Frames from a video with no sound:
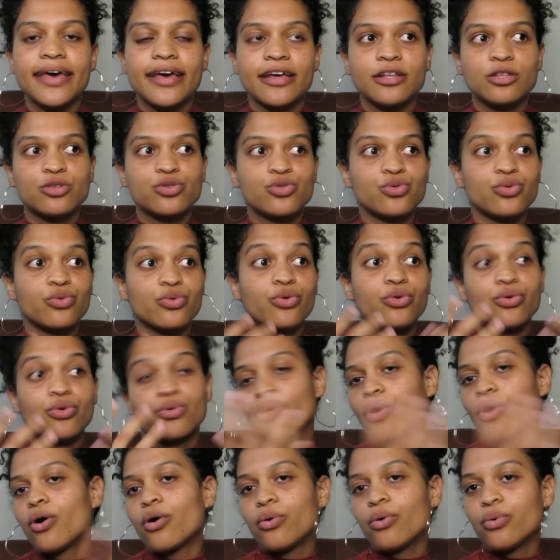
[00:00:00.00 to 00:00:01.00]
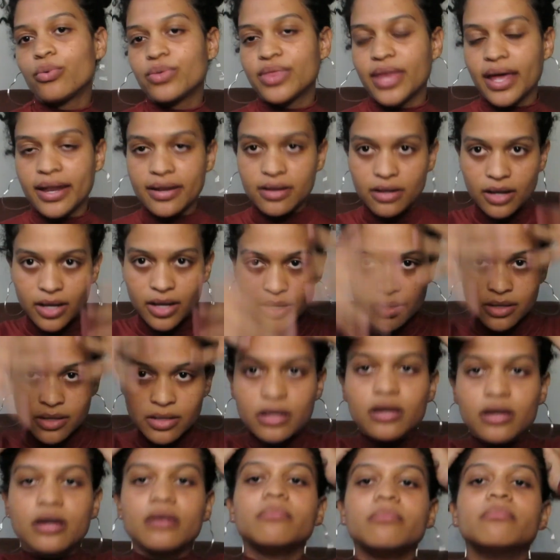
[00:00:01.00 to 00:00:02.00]
to grow that like
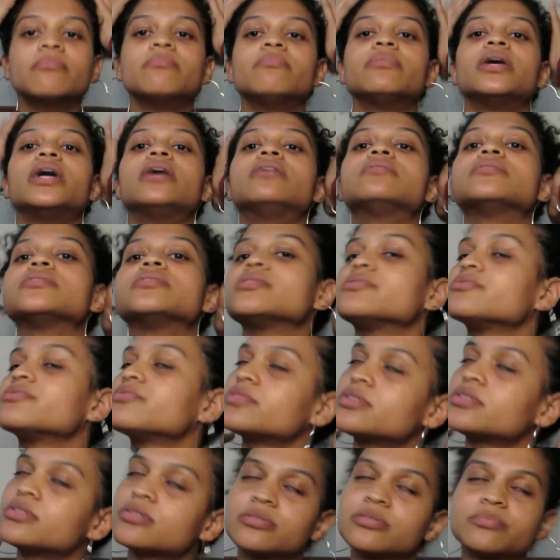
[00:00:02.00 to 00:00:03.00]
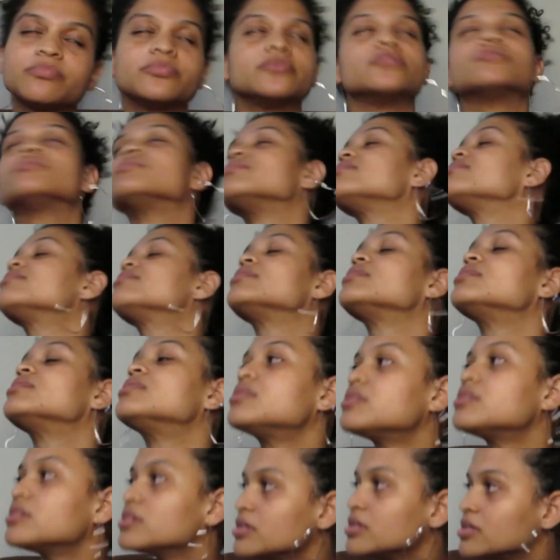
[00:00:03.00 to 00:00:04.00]
bountiful,
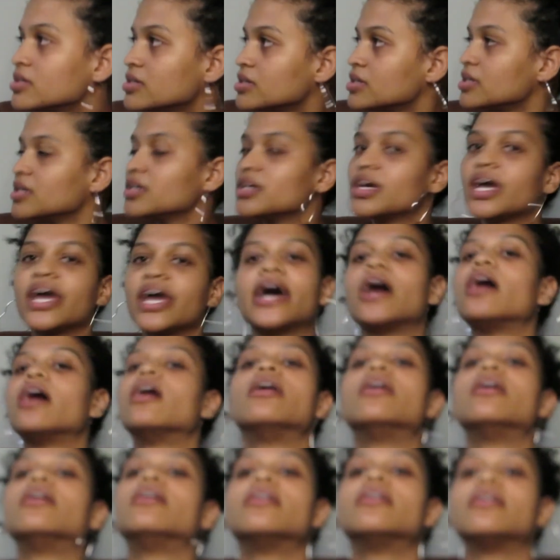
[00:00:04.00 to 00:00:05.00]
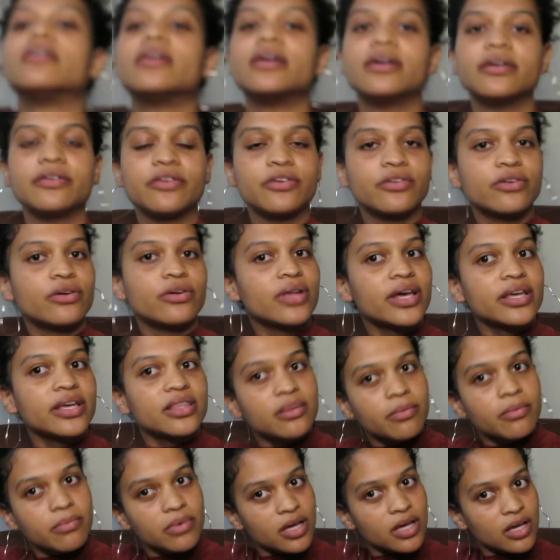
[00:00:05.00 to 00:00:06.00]
beautiful hair, you know, like
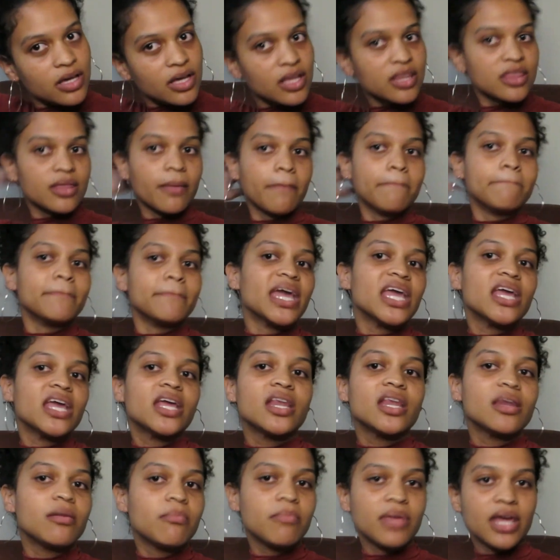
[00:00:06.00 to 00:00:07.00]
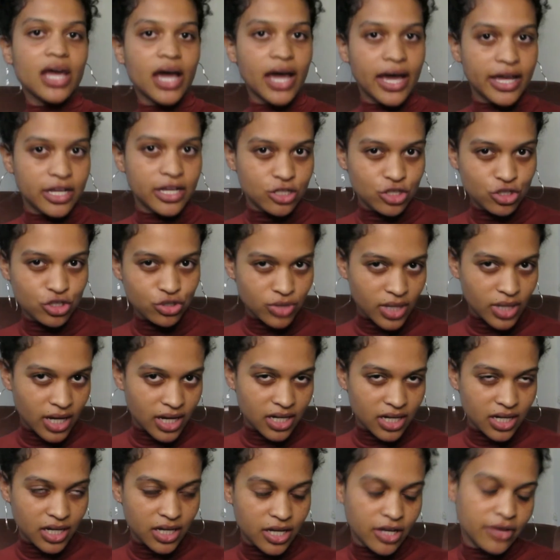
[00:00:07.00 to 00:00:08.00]
the mane behind you kind
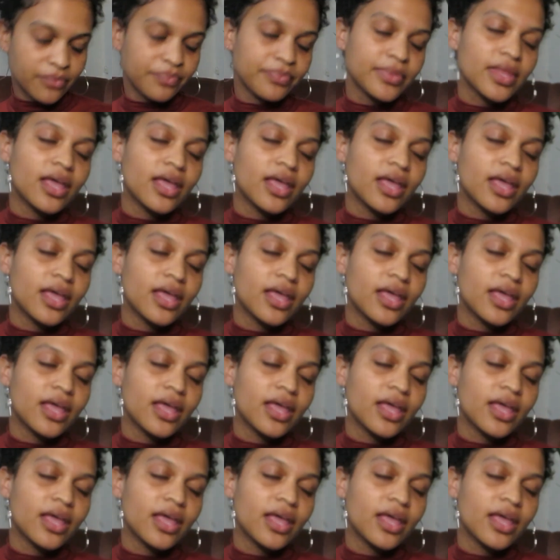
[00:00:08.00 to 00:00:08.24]
of hair,